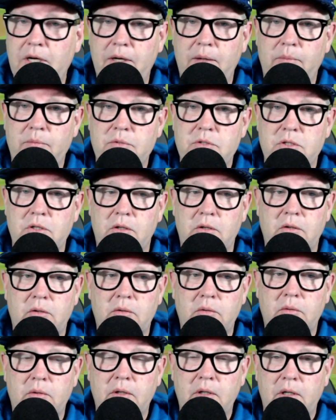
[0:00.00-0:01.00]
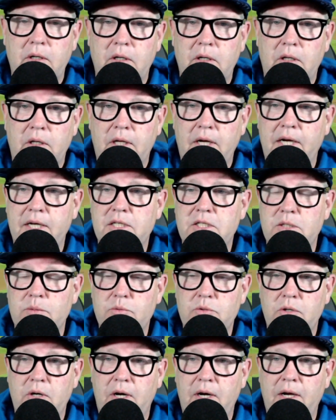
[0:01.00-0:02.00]
So like,
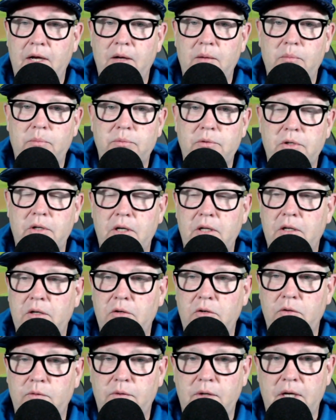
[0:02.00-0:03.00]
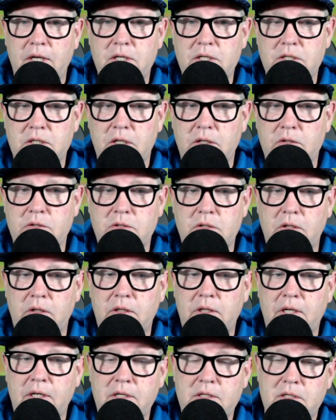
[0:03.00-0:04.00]
subscribe, turn on the notifications, all those good
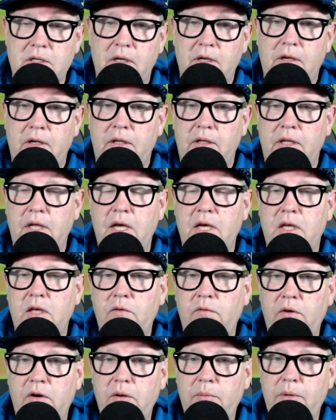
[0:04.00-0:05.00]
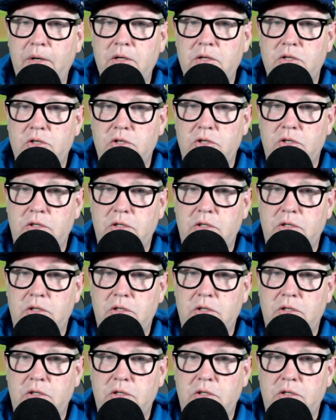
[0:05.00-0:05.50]
things. Thank you very much.